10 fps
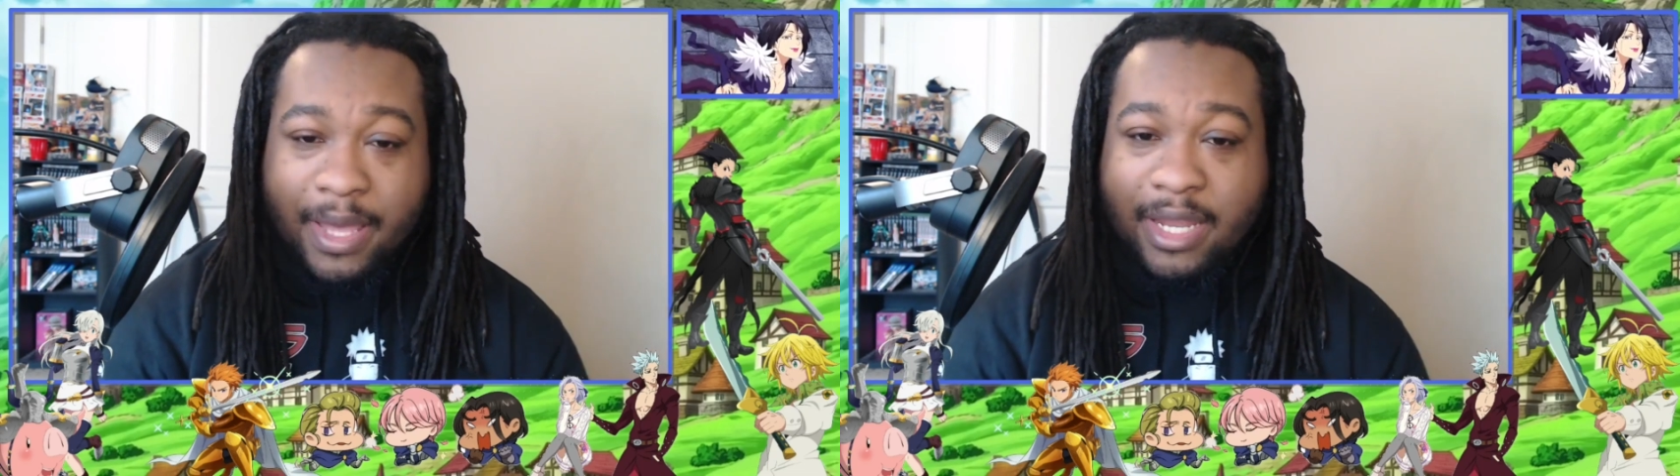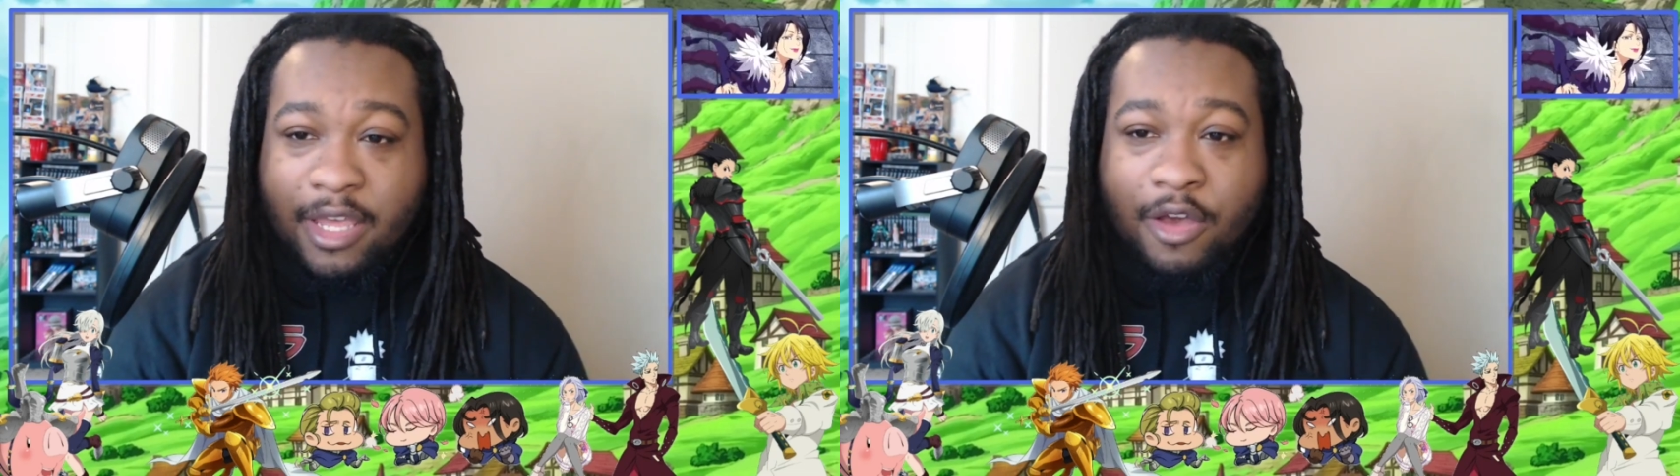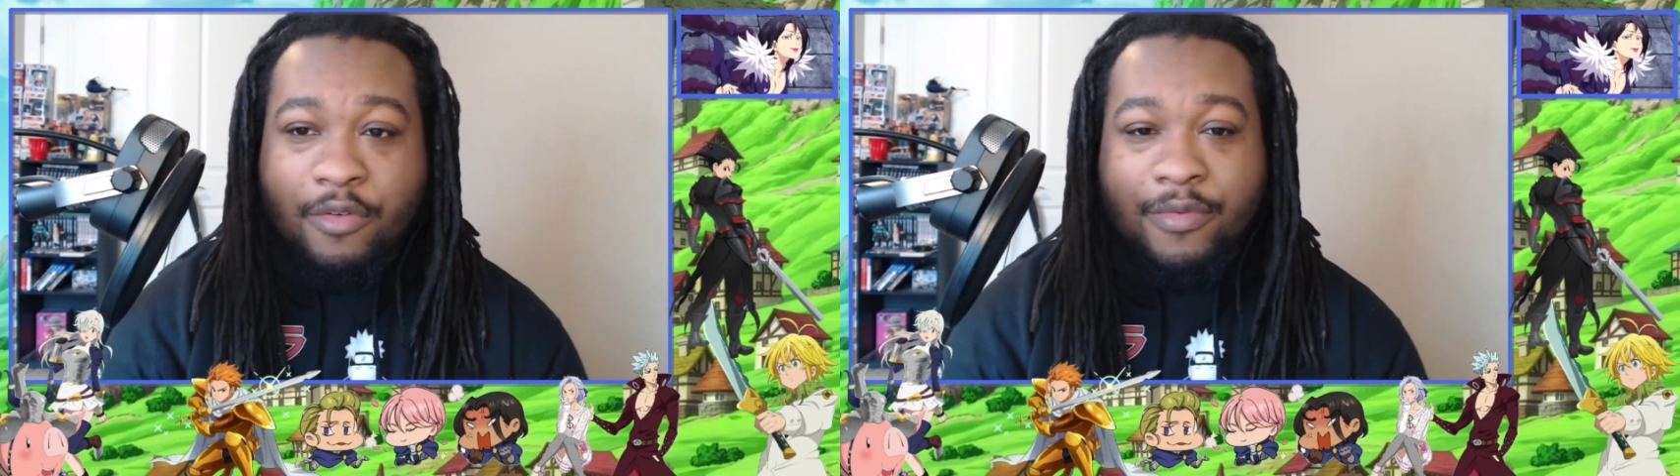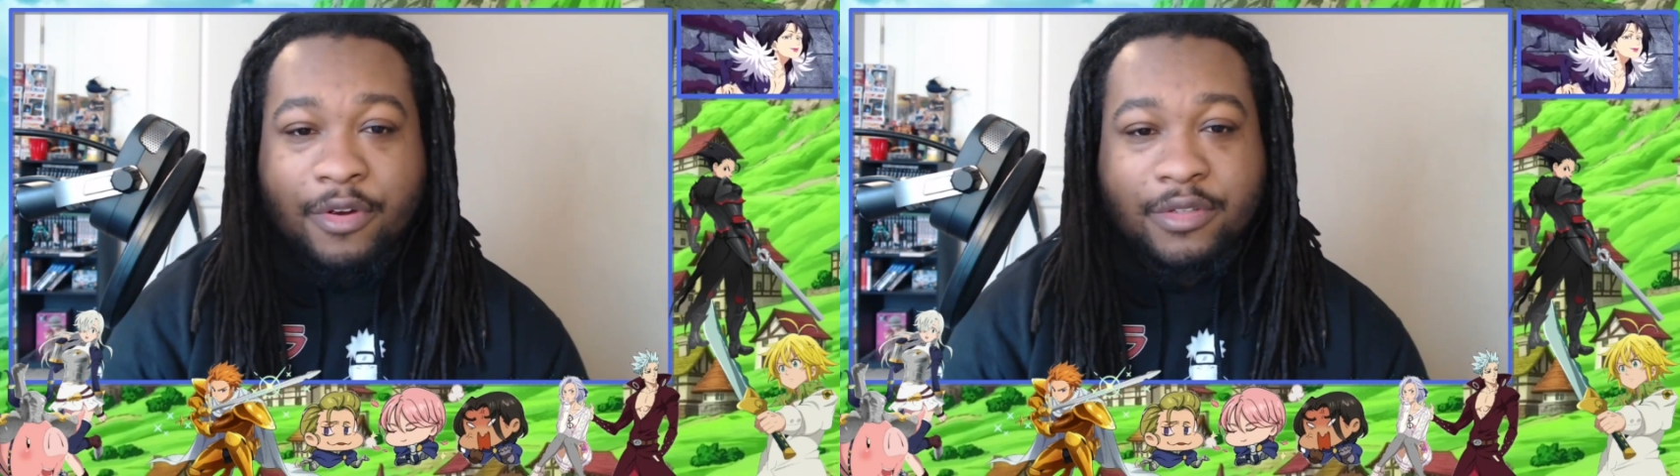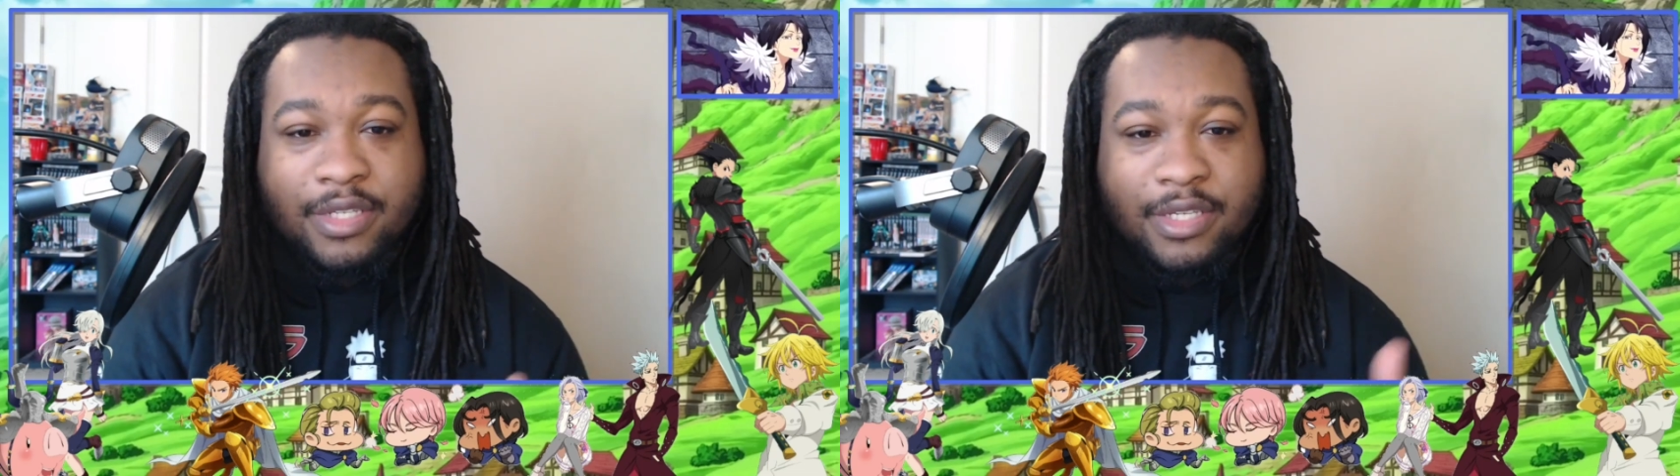Pelio
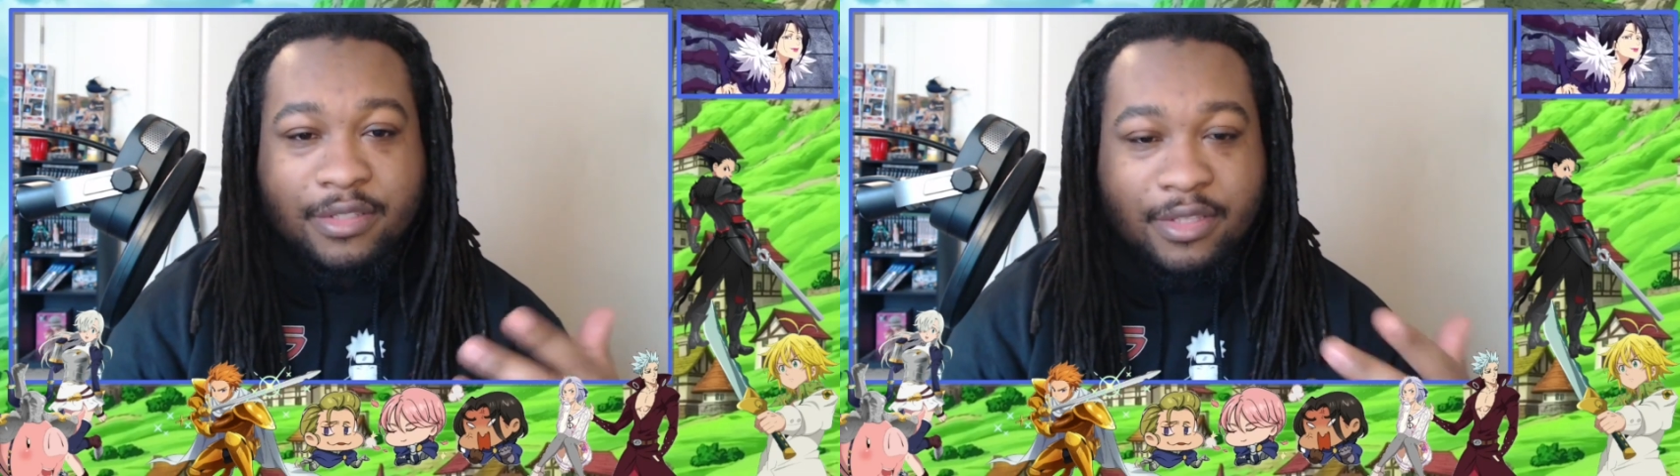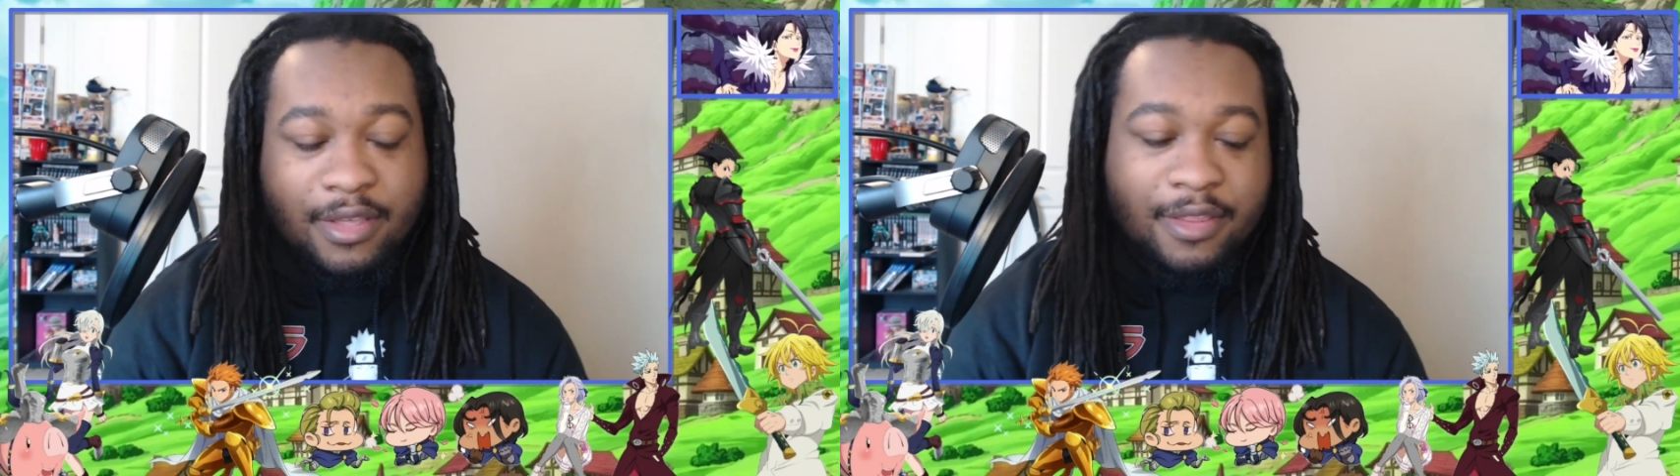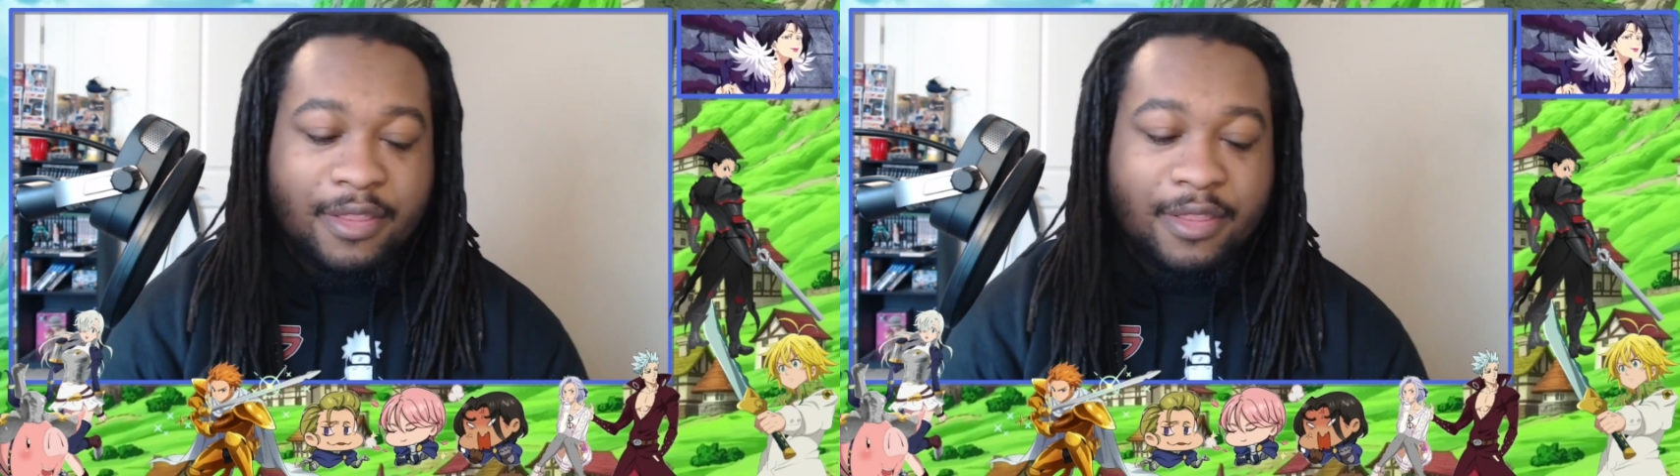versus the,